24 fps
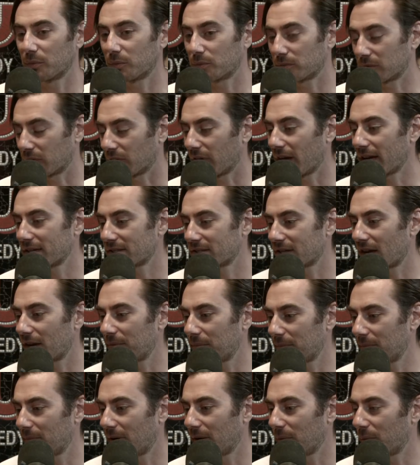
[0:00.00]
the last
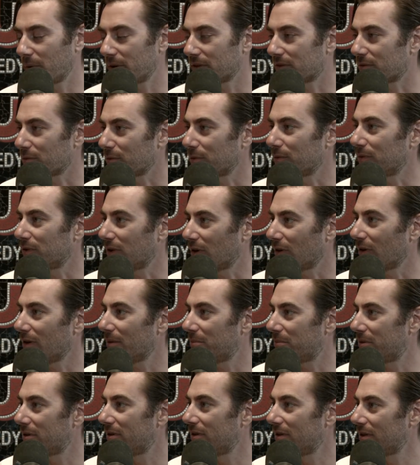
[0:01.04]
time I went through
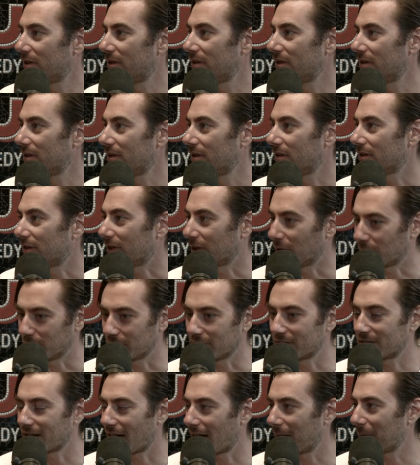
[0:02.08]
Europe, the
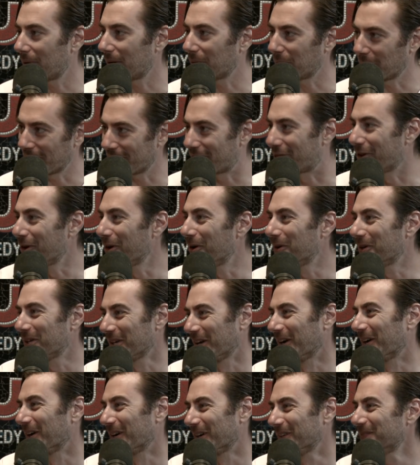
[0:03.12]
only time I went through
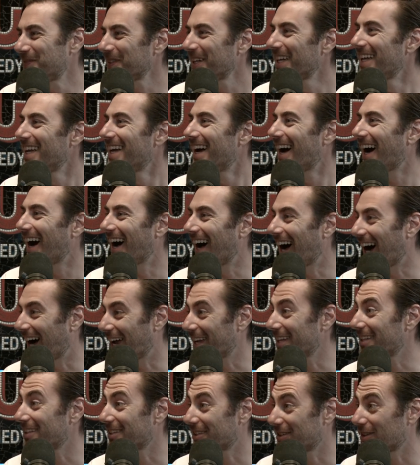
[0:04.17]
Europe,
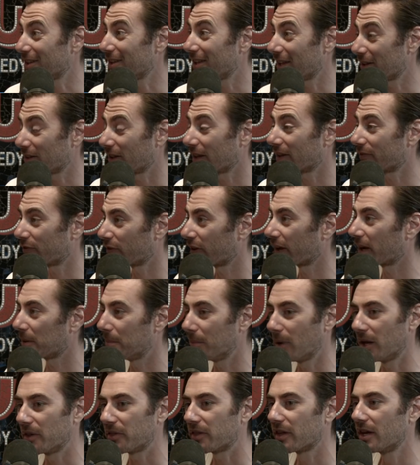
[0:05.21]
I, like, for like a
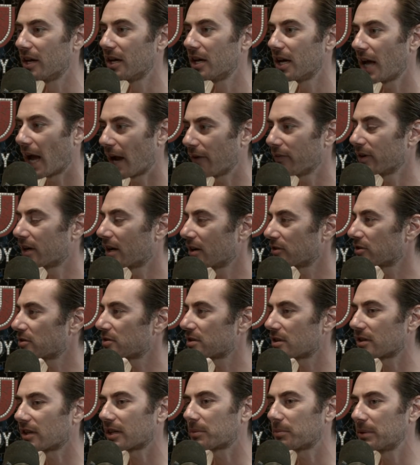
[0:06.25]
month, every country
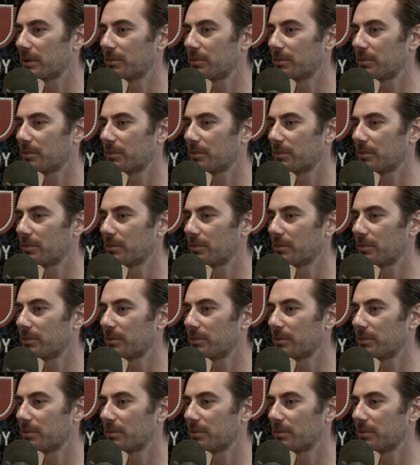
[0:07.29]
was in, like, people.